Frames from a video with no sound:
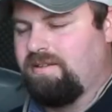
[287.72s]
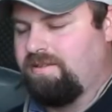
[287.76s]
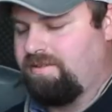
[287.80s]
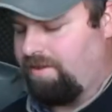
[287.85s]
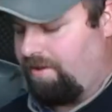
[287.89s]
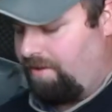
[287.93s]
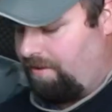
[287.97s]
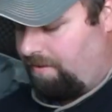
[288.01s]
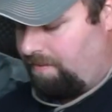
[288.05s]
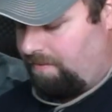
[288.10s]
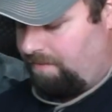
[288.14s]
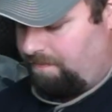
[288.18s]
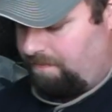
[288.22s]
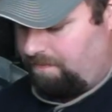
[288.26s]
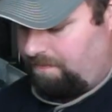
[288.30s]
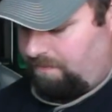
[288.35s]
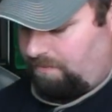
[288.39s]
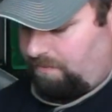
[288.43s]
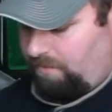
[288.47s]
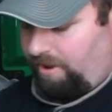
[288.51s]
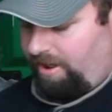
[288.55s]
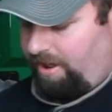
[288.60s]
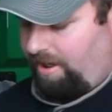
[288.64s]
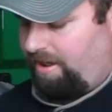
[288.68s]
So
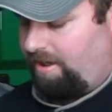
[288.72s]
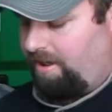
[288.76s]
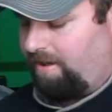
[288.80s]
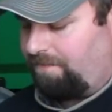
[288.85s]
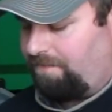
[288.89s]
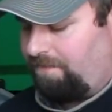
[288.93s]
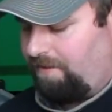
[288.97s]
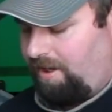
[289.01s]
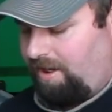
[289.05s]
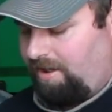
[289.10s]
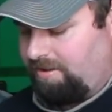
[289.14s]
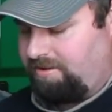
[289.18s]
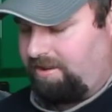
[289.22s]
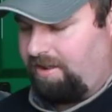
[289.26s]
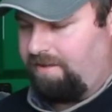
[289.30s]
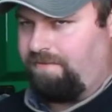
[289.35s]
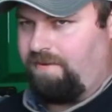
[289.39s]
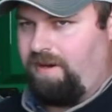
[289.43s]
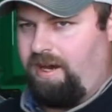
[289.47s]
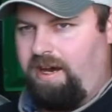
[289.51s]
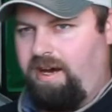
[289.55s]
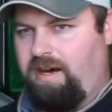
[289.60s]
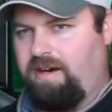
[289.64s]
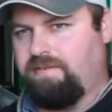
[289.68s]
we got our Fasse
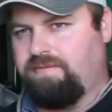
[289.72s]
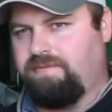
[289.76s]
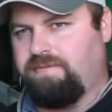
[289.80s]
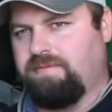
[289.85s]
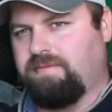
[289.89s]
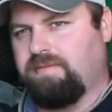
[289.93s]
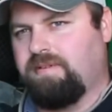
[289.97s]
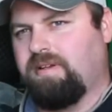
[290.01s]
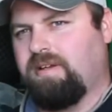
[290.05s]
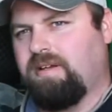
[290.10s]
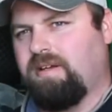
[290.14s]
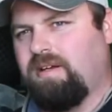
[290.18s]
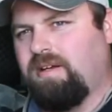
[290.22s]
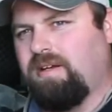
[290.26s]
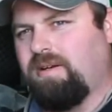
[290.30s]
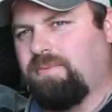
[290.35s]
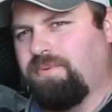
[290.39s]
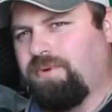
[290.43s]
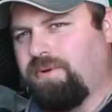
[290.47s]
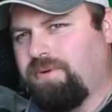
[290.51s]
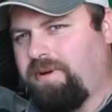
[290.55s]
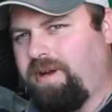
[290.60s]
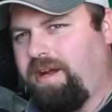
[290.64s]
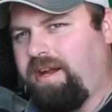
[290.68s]
valve.
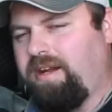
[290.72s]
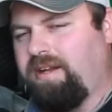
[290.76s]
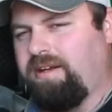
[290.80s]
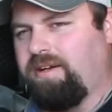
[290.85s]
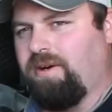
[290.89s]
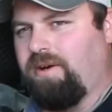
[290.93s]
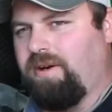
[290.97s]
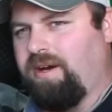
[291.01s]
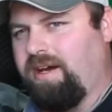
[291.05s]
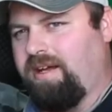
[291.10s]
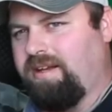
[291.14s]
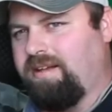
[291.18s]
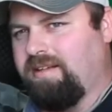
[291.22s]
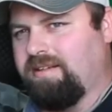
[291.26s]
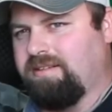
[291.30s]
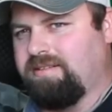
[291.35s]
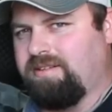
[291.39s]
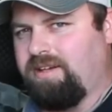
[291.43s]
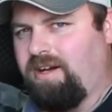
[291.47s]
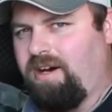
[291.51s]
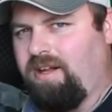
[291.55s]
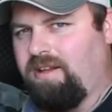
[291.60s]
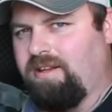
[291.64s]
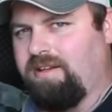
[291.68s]
We're ready to go ahead and
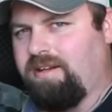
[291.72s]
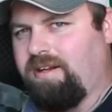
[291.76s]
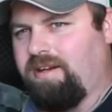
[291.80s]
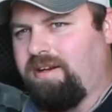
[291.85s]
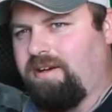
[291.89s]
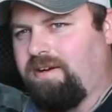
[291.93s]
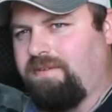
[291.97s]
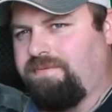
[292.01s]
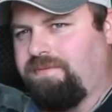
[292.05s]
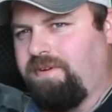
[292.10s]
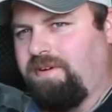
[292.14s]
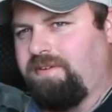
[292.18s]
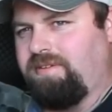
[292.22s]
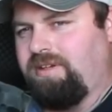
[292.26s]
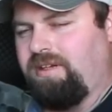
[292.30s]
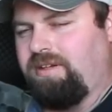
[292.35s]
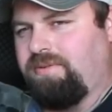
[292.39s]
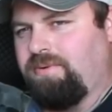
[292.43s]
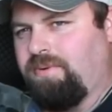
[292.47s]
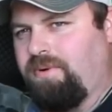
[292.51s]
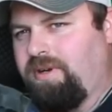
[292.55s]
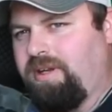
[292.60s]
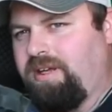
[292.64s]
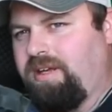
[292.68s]
install it on our
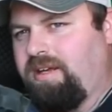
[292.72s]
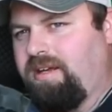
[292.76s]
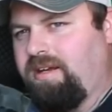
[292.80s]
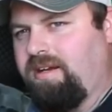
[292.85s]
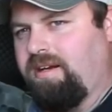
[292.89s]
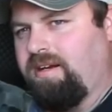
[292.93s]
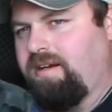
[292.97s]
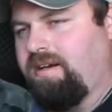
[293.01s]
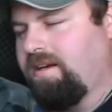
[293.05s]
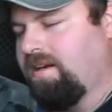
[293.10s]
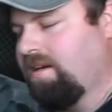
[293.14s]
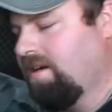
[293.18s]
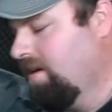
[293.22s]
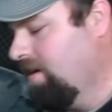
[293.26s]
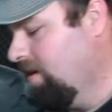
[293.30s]
5020 here.